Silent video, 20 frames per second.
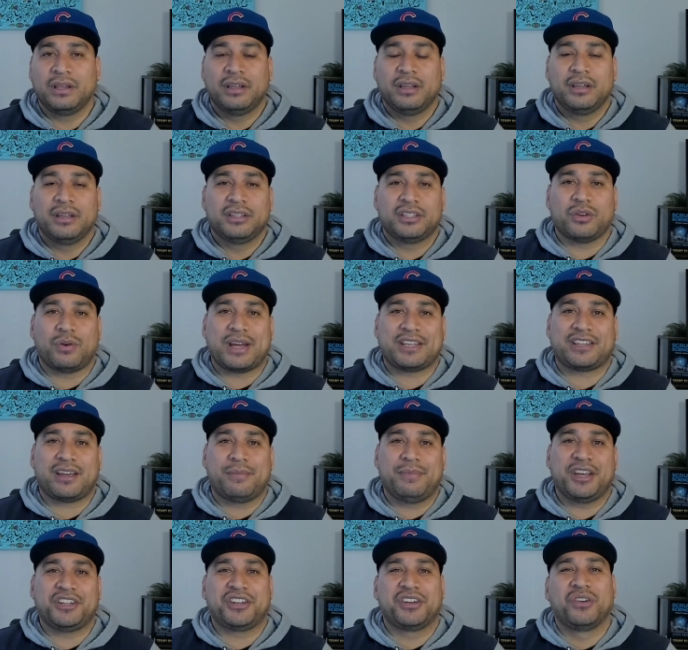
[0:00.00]
So as I
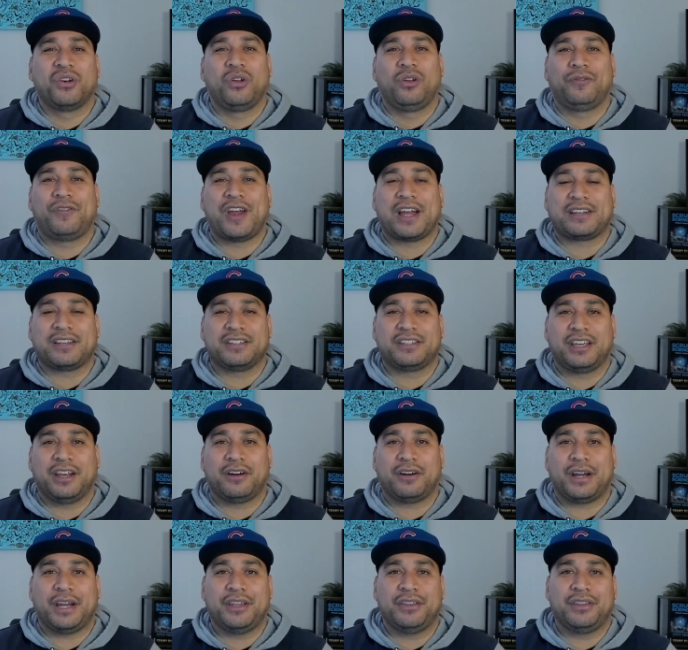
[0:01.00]
mentioned, all factors here
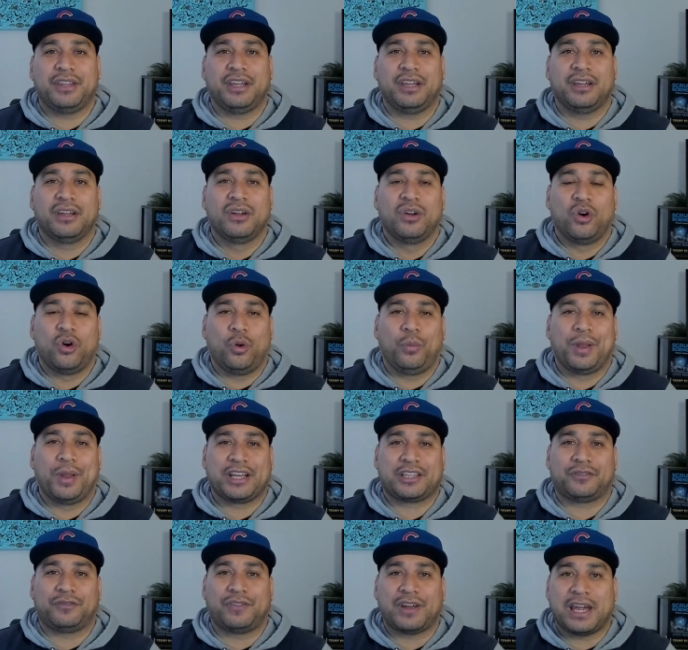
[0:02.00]
in the All Blacks'
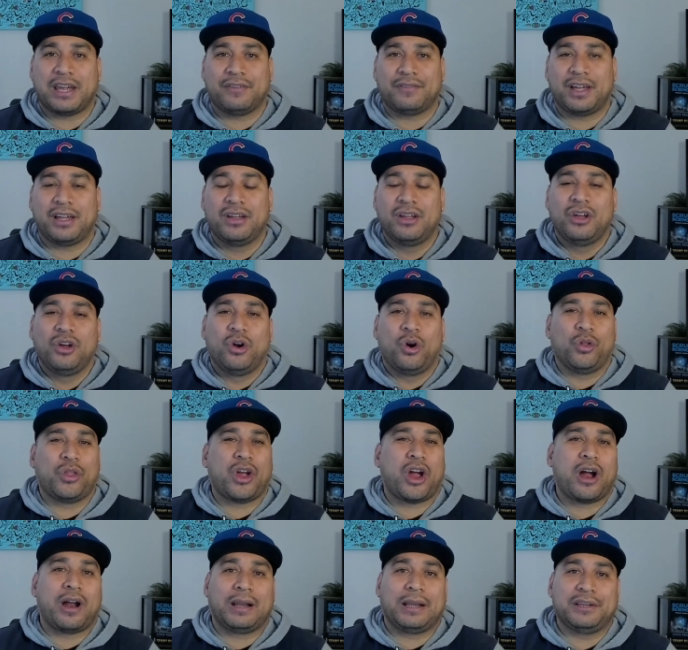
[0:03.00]
favour. Although
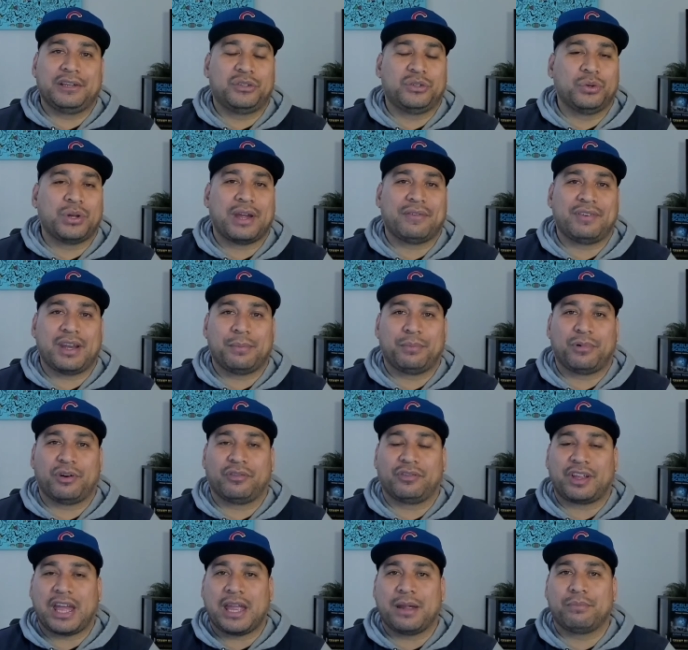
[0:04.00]
Ireland do have a number of
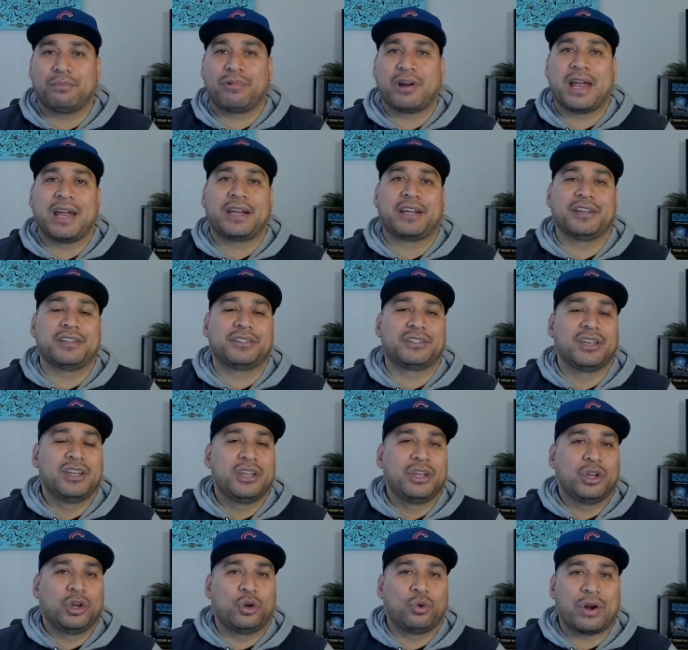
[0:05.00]
game breakers,
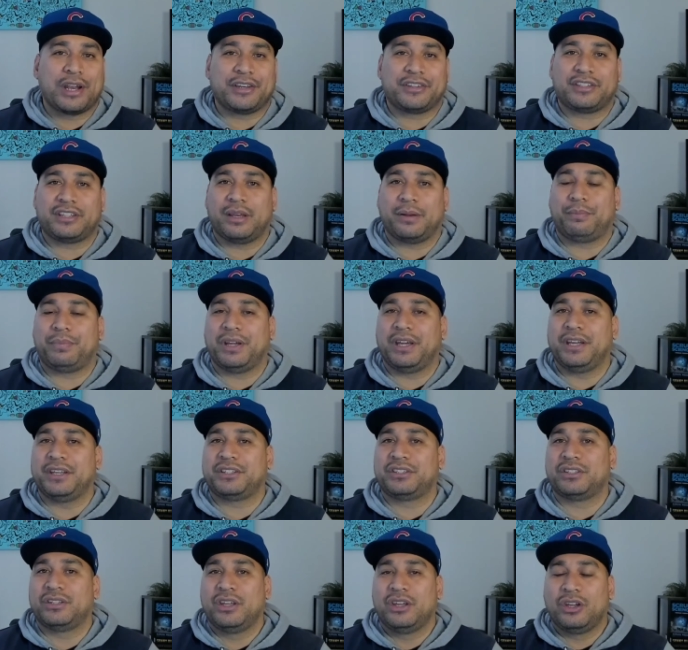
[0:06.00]
great set
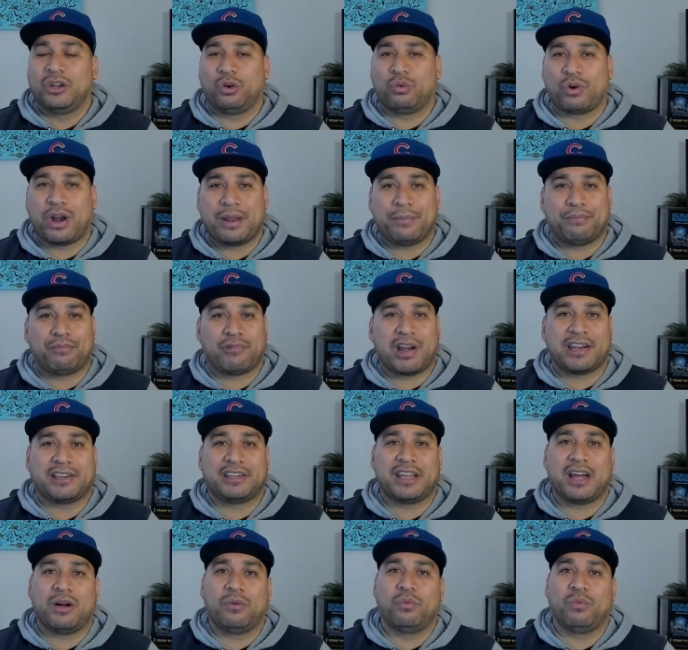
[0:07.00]
piece, great breakdown